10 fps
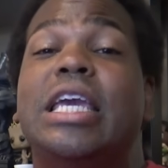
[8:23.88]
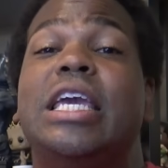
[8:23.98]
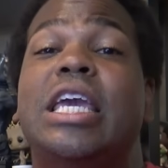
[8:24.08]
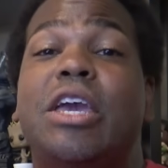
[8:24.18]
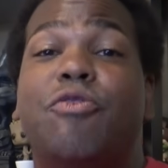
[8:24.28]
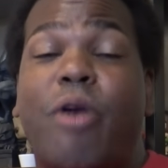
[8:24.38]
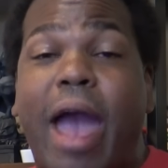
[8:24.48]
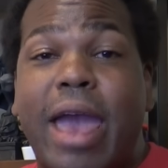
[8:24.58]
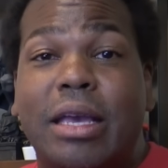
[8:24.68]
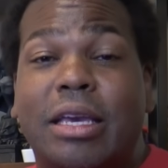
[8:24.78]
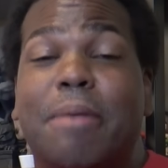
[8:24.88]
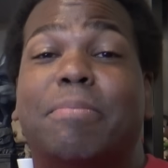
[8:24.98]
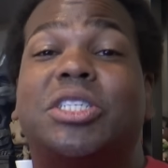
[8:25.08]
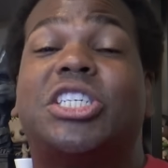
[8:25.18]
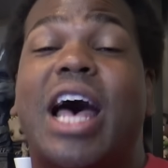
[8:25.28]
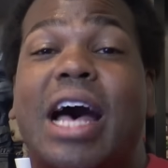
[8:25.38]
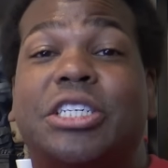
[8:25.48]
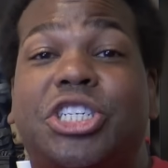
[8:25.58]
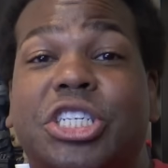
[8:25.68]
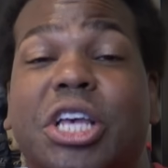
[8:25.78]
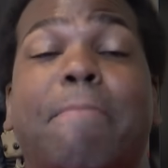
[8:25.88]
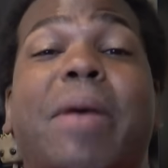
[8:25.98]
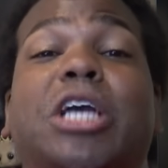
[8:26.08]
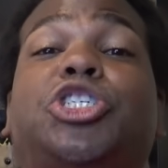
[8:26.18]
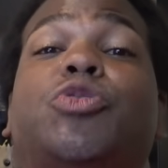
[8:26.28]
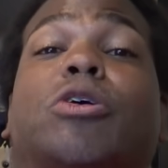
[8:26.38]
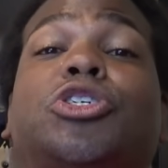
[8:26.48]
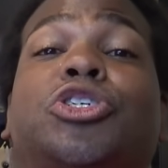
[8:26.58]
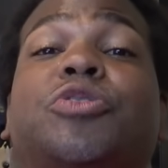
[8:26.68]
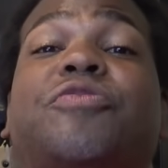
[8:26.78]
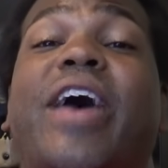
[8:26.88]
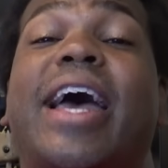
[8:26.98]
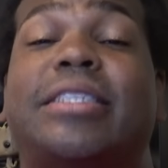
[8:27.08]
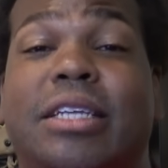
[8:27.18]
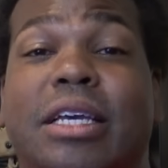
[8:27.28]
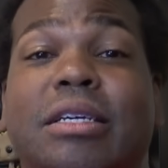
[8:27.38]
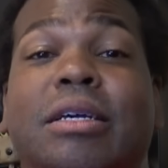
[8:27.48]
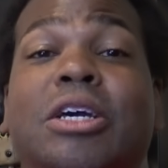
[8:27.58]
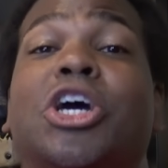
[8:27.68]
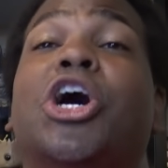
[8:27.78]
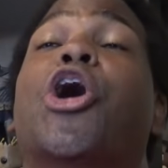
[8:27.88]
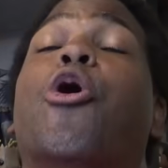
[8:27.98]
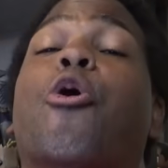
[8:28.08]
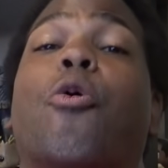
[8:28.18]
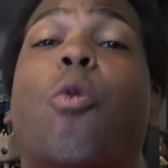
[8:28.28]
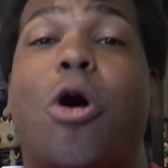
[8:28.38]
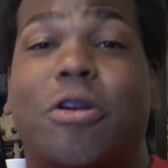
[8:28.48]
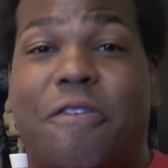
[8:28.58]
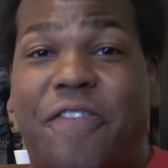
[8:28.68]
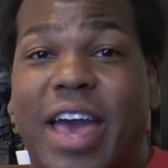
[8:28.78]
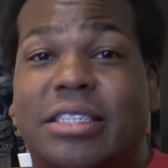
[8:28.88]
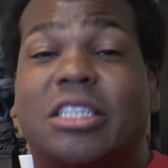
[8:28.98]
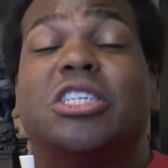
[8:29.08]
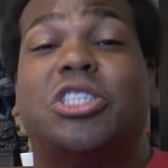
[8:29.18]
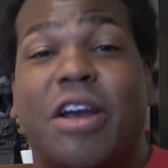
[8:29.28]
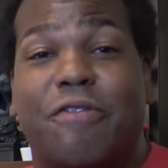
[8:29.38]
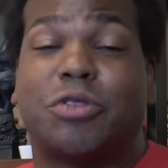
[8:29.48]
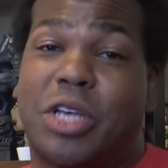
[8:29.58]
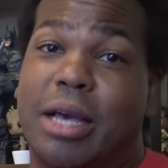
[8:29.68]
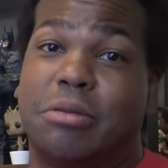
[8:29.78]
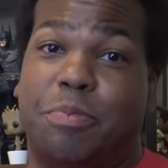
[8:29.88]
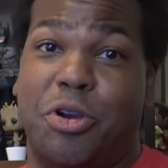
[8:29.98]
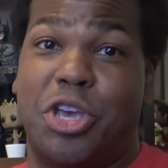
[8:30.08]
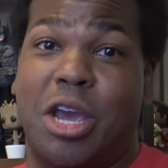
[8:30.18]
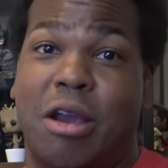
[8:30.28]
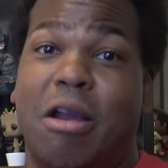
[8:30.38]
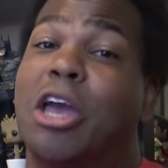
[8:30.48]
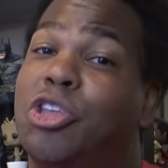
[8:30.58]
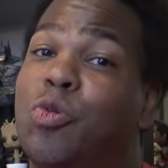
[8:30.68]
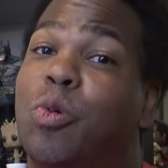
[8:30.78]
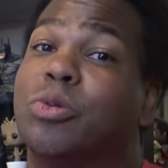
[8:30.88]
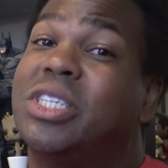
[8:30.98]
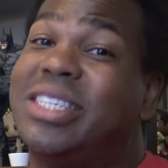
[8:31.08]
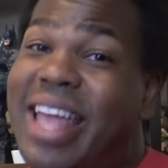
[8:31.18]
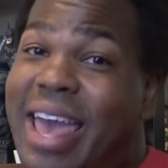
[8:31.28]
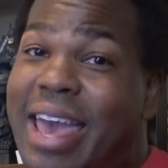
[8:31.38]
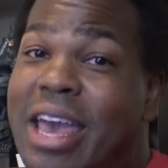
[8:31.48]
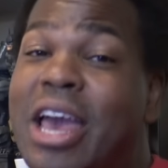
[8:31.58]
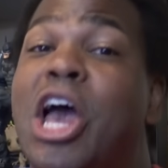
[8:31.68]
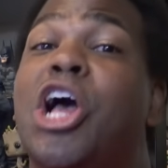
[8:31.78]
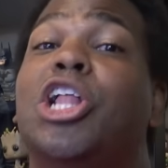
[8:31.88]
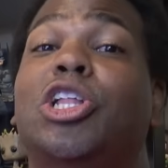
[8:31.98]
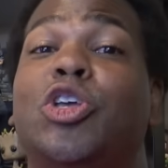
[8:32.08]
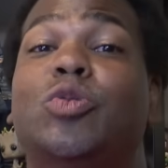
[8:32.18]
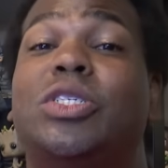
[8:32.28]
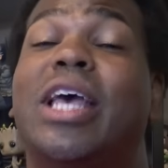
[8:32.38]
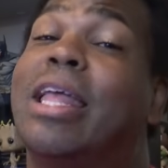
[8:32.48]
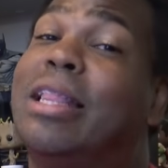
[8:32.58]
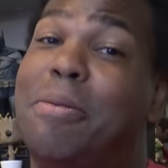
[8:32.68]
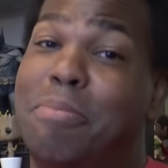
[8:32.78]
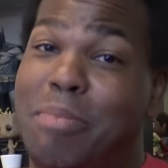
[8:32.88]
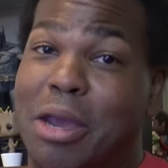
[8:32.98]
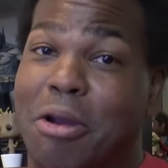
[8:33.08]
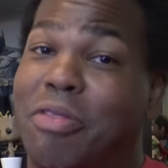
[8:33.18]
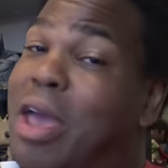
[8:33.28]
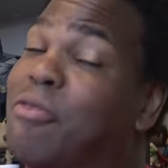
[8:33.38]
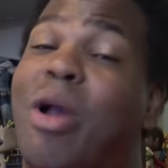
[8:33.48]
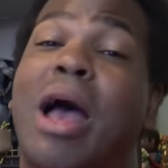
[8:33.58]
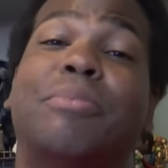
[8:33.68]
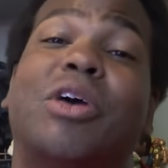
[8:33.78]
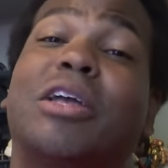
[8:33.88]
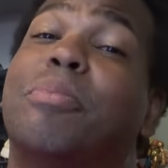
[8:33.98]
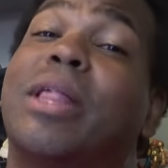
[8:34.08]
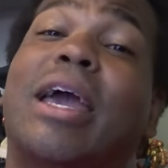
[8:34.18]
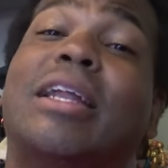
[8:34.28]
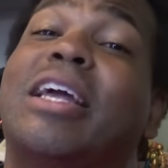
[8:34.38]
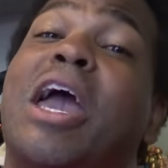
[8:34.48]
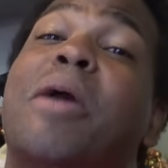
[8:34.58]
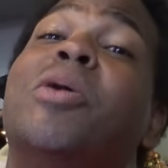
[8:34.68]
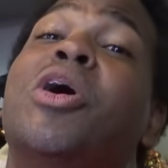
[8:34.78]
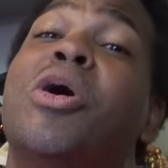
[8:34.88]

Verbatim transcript: eat right, get massages, and make sure you are juice fasting or water fasting several times per year, and you will stay loose and limber. That rhymed. Day to play hit the game.